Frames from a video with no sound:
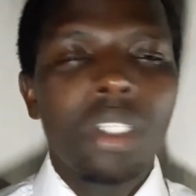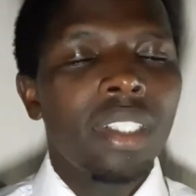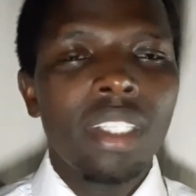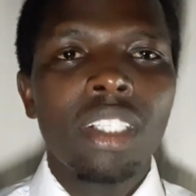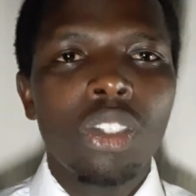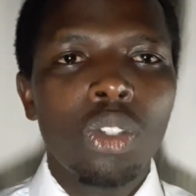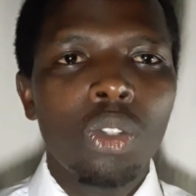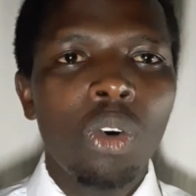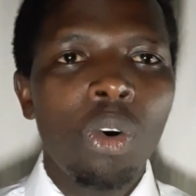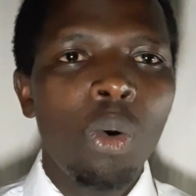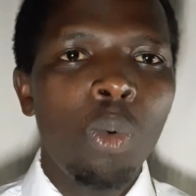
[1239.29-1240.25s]
It's
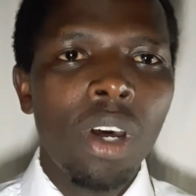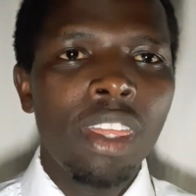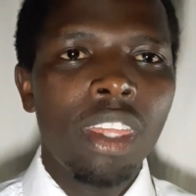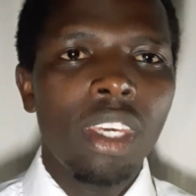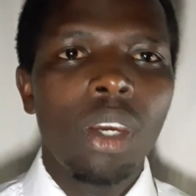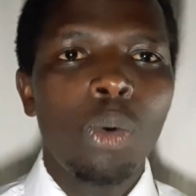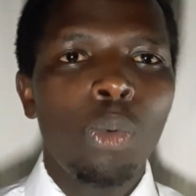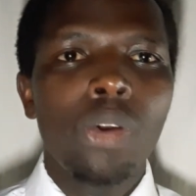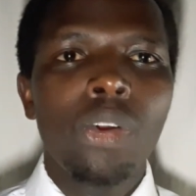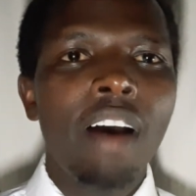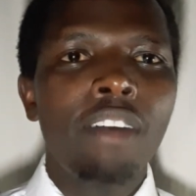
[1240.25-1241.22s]
so worthy
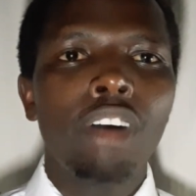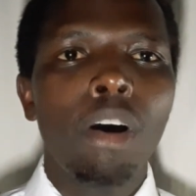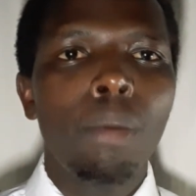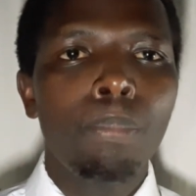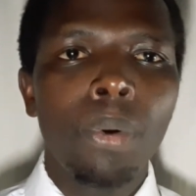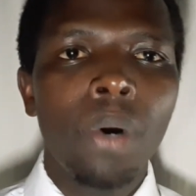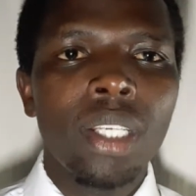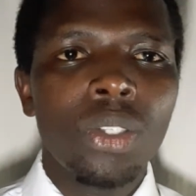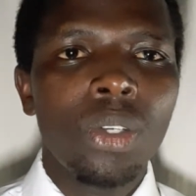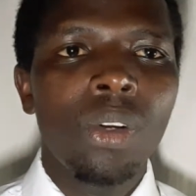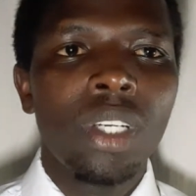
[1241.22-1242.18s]
when you have a
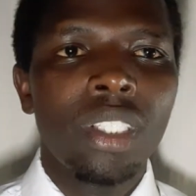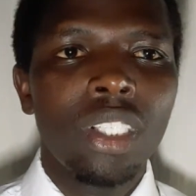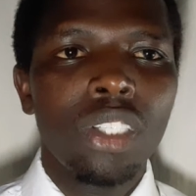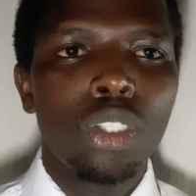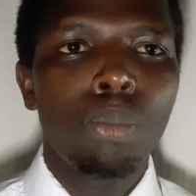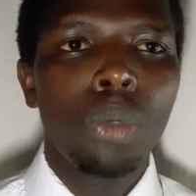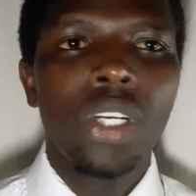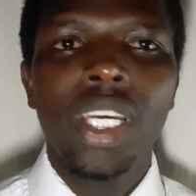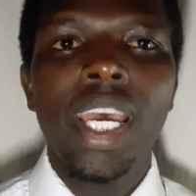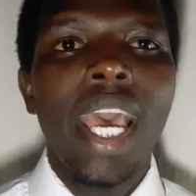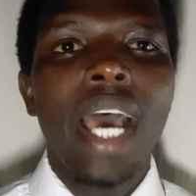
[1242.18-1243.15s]
personal
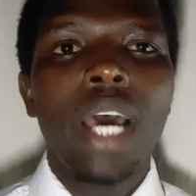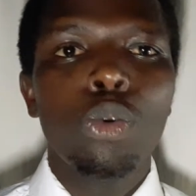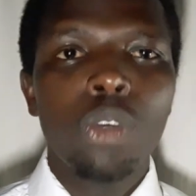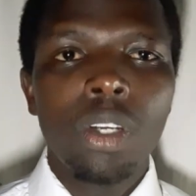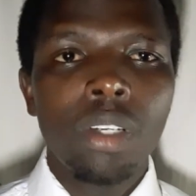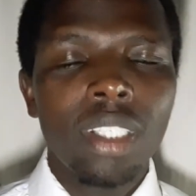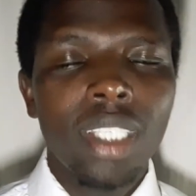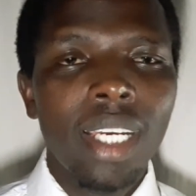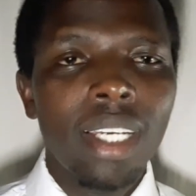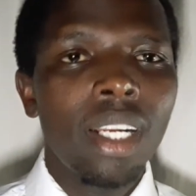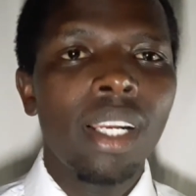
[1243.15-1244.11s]
testimony and we
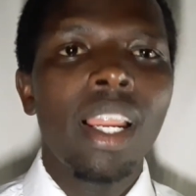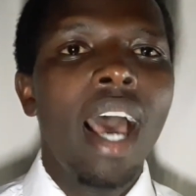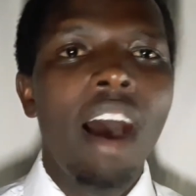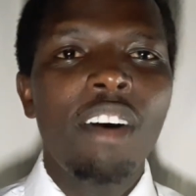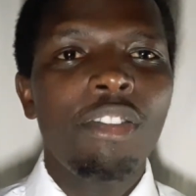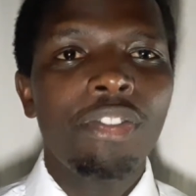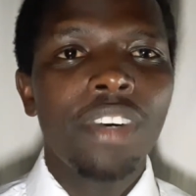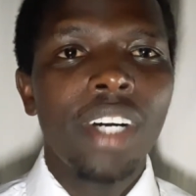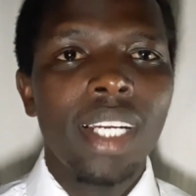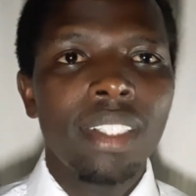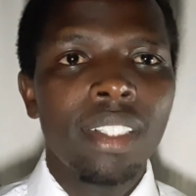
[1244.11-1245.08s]
tell our
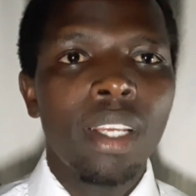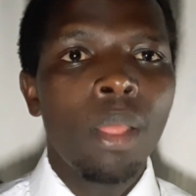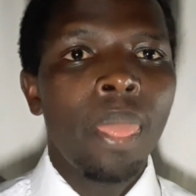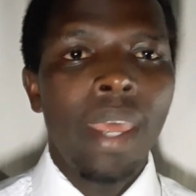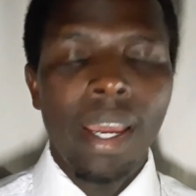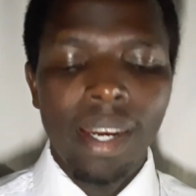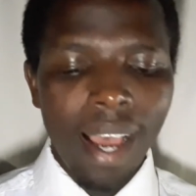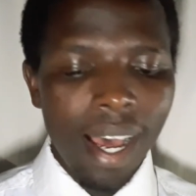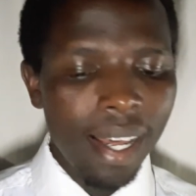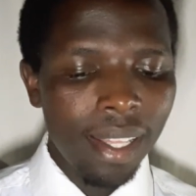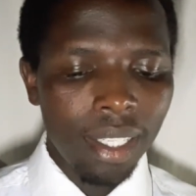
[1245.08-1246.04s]
friends and
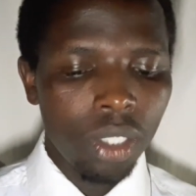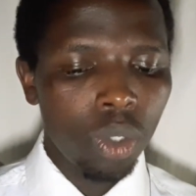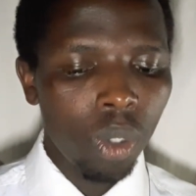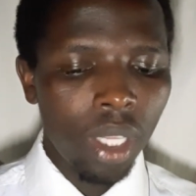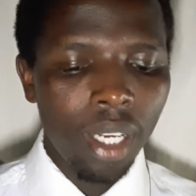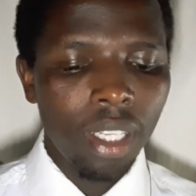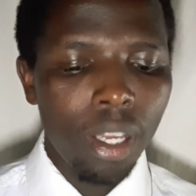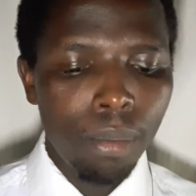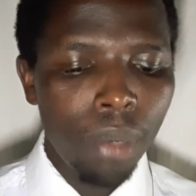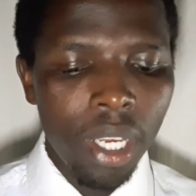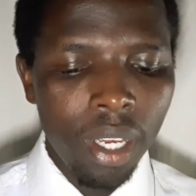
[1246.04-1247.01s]
others so that they
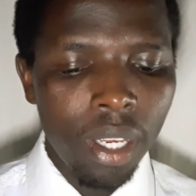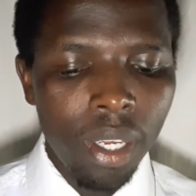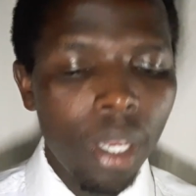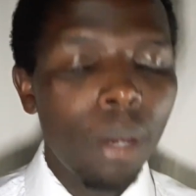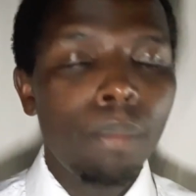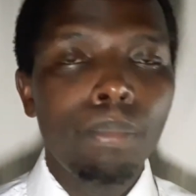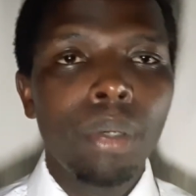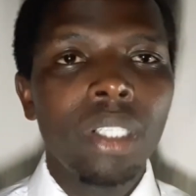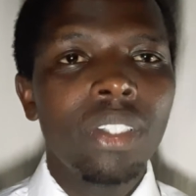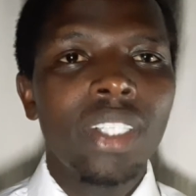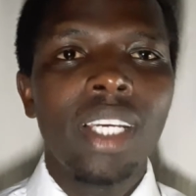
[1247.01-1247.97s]
may
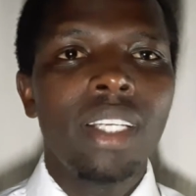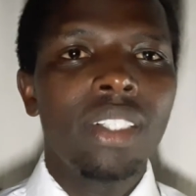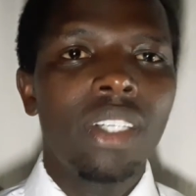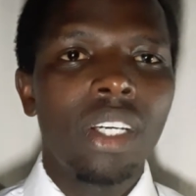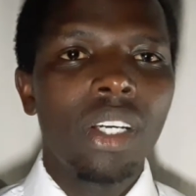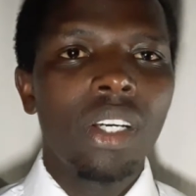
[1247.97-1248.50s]
be changed.